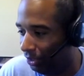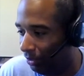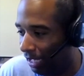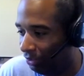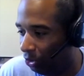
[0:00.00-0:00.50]

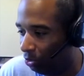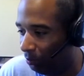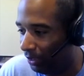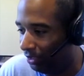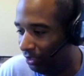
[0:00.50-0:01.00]
thought it would be a
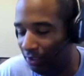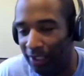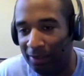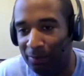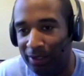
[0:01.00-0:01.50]
good thing,
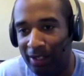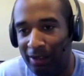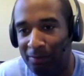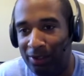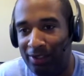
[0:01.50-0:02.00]
but now I
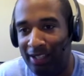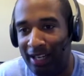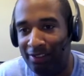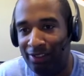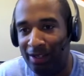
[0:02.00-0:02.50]
miss the
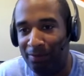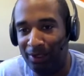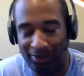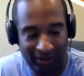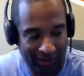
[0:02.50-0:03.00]
action. I miss
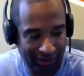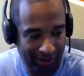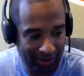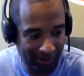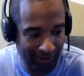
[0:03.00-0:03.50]

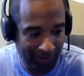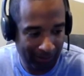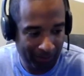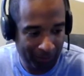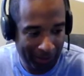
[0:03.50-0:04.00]
the
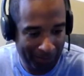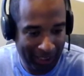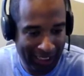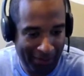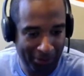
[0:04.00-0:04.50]
being
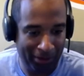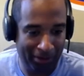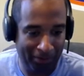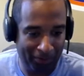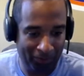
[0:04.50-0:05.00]
able to
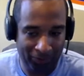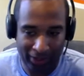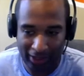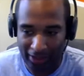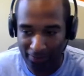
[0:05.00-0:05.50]

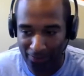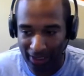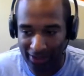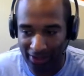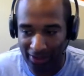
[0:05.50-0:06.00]
make the
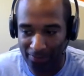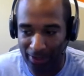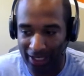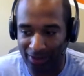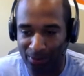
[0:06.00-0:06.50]

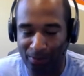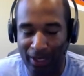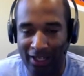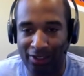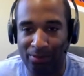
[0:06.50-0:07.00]
impossible
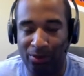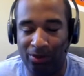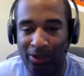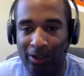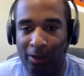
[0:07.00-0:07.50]
possible.
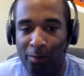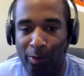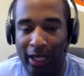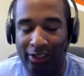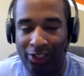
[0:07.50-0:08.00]
But I
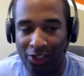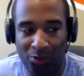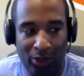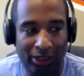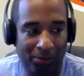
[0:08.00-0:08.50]
tell you
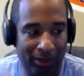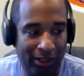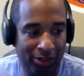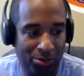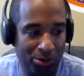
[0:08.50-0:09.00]
what, to be
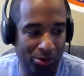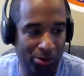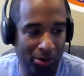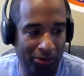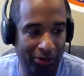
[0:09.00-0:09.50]
honest with you,
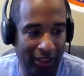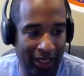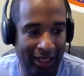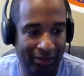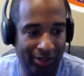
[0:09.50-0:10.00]
over the
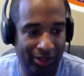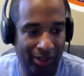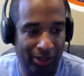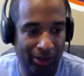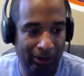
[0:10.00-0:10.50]
last
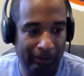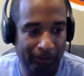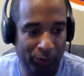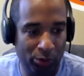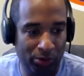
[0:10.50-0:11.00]

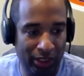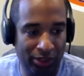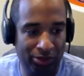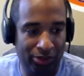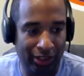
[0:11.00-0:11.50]
2
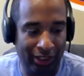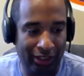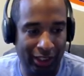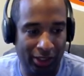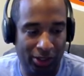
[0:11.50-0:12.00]
years, it
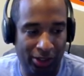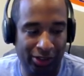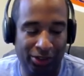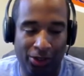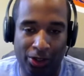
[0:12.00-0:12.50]
got harder and
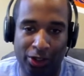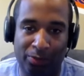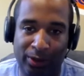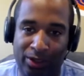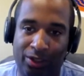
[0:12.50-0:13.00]
harder
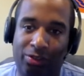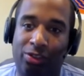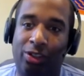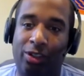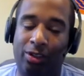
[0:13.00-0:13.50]
because
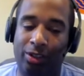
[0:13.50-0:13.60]
the